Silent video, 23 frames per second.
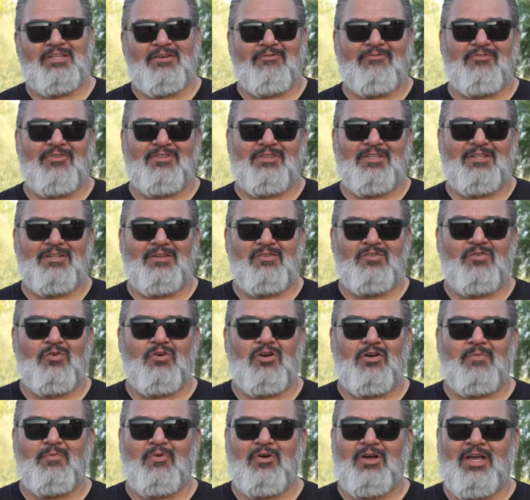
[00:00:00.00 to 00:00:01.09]
different than
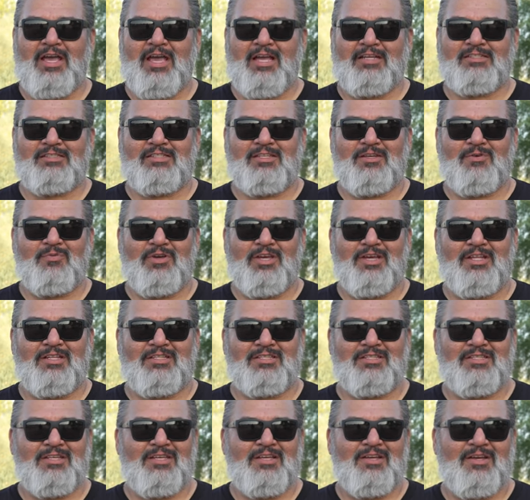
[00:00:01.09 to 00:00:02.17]
normal. I actually
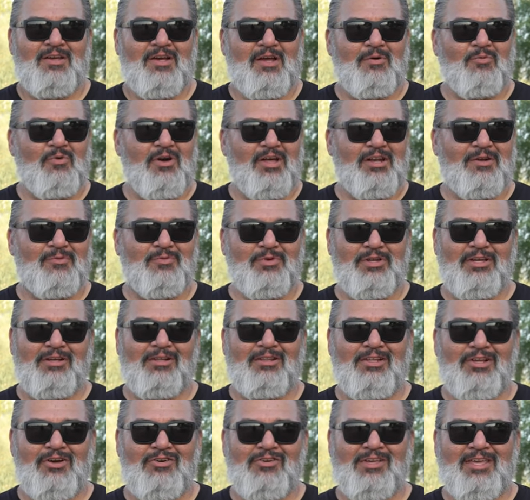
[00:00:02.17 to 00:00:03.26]
went I wanted real
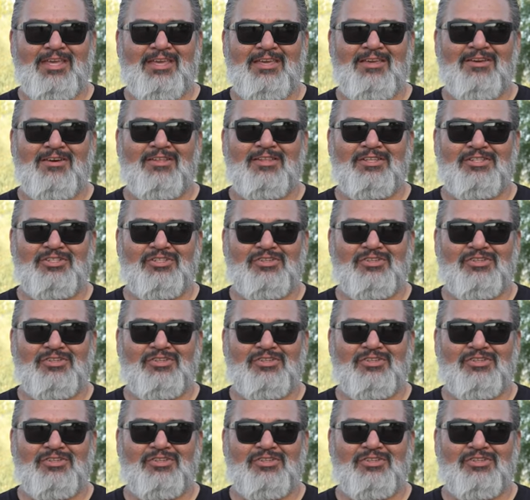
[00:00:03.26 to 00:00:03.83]
low key on this